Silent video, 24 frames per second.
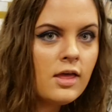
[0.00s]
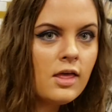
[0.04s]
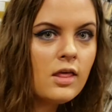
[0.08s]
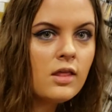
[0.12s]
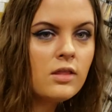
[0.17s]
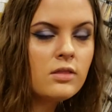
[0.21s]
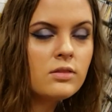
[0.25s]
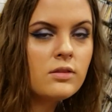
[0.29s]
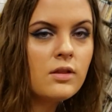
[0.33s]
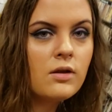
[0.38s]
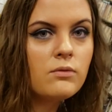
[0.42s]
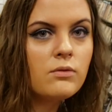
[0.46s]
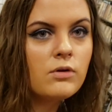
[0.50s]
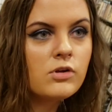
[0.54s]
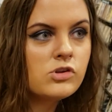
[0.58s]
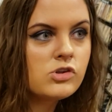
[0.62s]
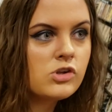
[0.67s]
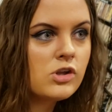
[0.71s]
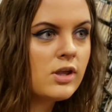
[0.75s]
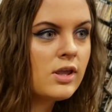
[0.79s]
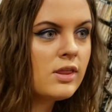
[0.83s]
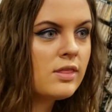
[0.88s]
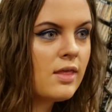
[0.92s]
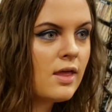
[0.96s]
Then
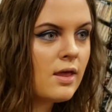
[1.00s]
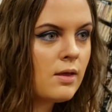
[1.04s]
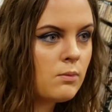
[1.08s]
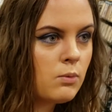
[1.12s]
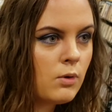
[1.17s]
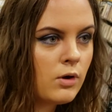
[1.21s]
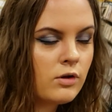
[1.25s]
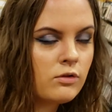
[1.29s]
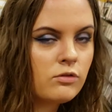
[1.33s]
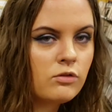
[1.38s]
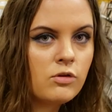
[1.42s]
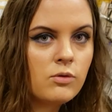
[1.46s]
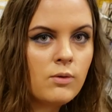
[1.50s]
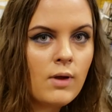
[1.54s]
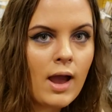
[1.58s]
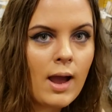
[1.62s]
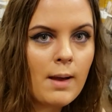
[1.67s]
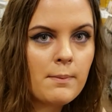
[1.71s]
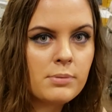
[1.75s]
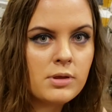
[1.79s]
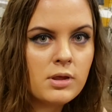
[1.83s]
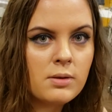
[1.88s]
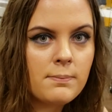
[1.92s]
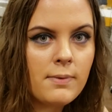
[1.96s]
originally they weren't too
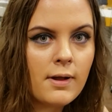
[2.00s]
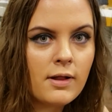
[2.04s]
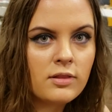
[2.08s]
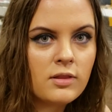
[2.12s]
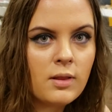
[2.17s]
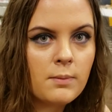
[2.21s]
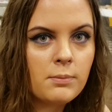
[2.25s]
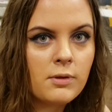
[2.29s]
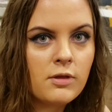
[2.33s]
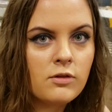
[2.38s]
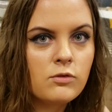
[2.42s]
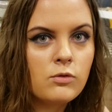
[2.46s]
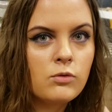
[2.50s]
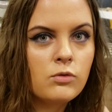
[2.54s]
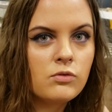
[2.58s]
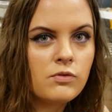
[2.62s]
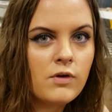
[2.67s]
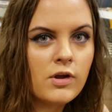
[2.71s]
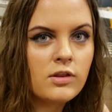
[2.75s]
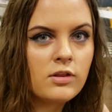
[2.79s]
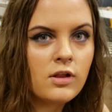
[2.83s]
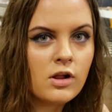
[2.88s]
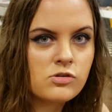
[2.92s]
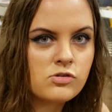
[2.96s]
happy about that because it was a
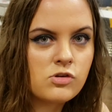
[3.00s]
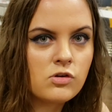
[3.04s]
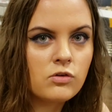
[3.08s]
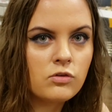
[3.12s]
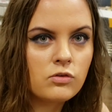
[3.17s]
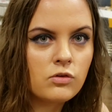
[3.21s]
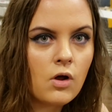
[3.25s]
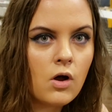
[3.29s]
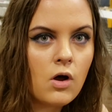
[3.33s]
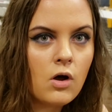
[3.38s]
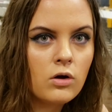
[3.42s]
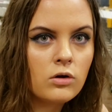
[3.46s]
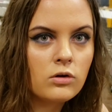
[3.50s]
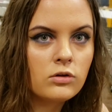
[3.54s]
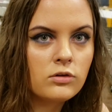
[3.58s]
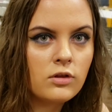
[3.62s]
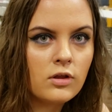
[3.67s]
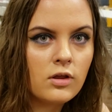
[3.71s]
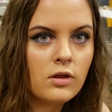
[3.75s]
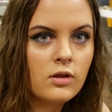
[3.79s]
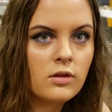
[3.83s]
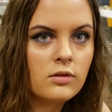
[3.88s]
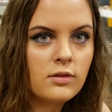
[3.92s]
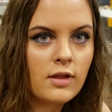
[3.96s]
very touching song
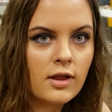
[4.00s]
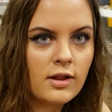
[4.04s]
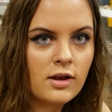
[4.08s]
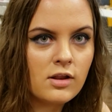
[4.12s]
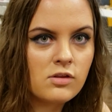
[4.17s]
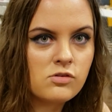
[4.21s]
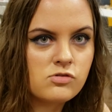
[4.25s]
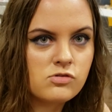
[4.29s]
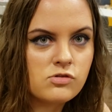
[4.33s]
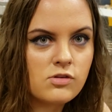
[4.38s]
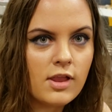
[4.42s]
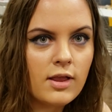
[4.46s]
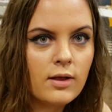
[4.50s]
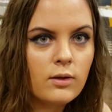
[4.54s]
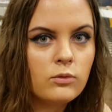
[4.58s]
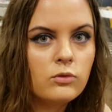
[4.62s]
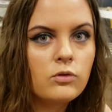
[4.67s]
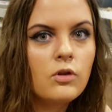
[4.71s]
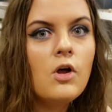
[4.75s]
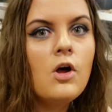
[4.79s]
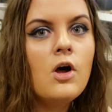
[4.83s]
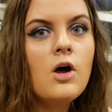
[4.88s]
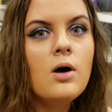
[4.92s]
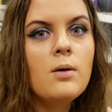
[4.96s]
to Nine Inch
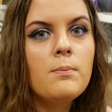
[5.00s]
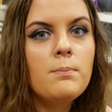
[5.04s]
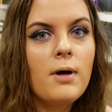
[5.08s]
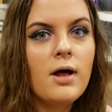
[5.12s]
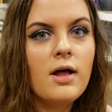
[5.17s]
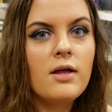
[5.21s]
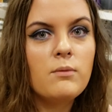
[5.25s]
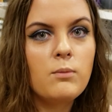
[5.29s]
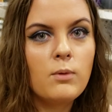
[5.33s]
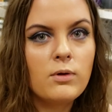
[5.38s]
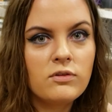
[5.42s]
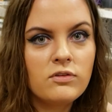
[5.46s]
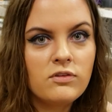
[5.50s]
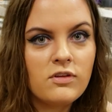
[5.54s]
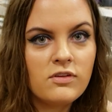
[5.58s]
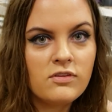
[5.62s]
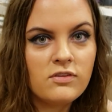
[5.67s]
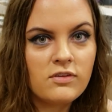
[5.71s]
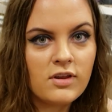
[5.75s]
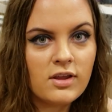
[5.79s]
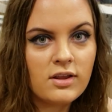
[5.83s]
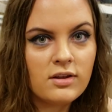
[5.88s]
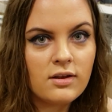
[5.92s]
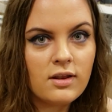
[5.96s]
Nails. But once they
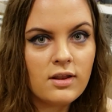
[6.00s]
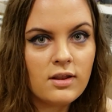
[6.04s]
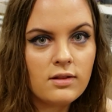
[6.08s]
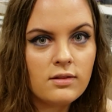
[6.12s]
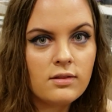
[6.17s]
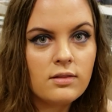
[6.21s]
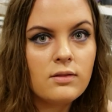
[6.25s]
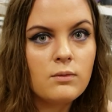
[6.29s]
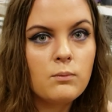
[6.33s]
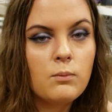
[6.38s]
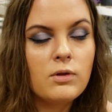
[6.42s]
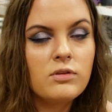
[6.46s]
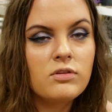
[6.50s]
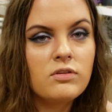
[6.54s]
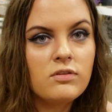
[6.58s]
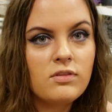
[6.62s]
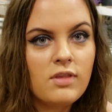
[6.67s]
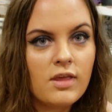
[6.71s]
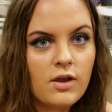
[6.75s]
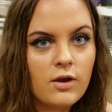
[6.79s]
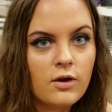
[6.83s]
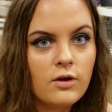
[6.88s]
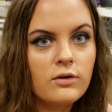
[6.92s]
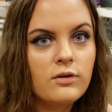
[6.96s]
seen, once
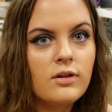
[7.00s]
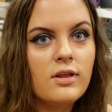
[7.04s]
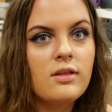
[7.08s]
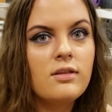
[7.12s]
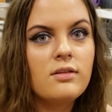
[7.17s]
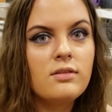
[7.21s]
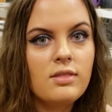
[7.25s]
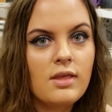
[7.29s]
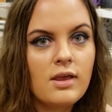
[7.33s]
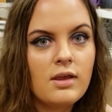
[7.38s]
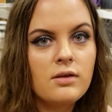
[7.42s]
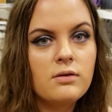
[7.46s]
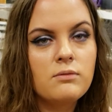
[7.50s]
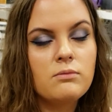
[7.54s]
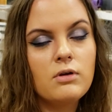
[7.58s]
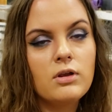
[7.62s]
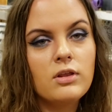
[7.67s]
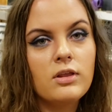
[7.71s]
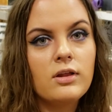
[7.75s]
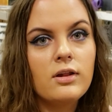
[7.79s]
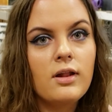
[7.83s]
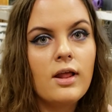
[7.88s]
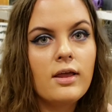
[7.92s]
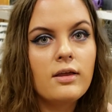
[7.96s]
they heard it, they
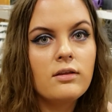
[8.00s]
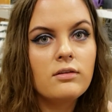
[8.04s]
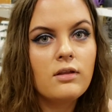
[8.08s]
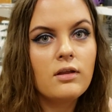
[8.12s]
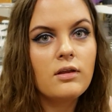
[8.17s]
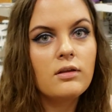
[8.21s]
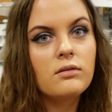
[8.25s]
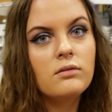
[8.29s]
really liked it.